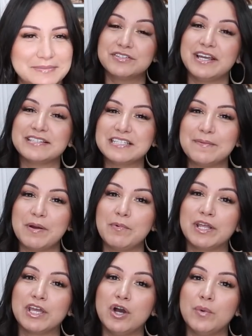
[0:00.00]
So next up, I
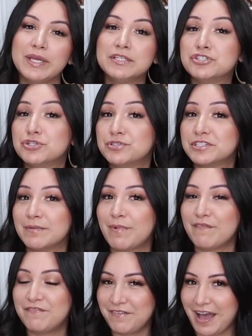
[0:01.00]
want to go into some
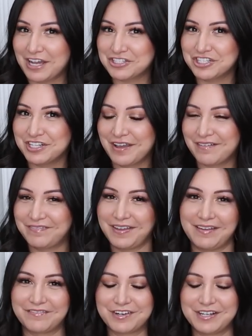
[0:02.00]
fashion
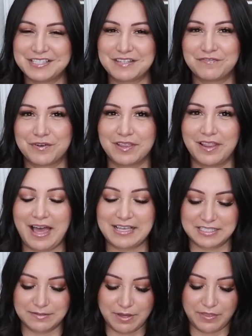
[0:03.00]
favorites for the
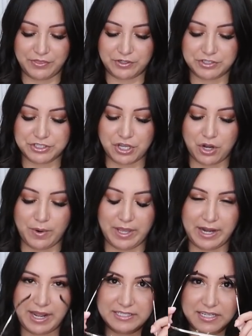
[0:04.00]
last month or so,
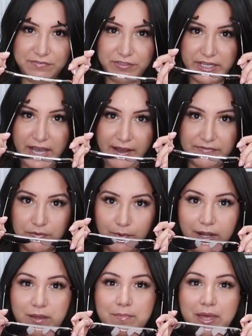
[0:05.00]
and I definitely have to
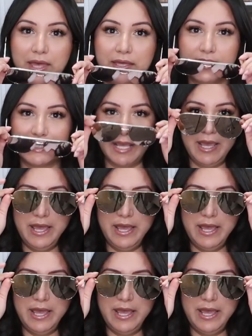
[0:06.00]
recommend